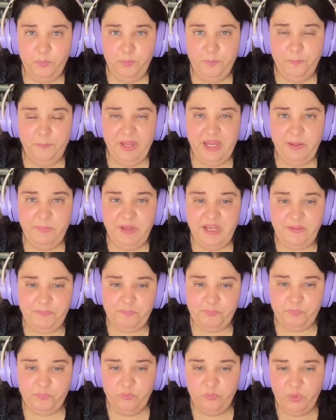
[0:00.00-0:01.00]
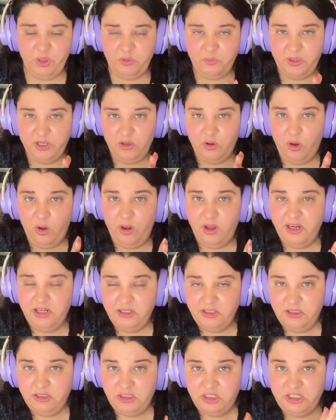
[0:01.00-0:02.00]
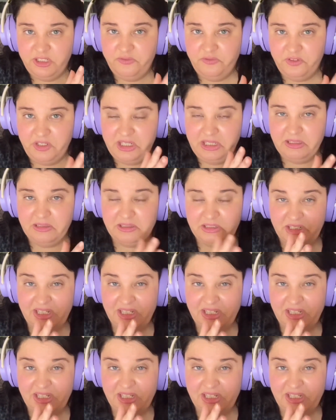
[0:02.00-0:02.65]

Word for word: maybe what we call shifting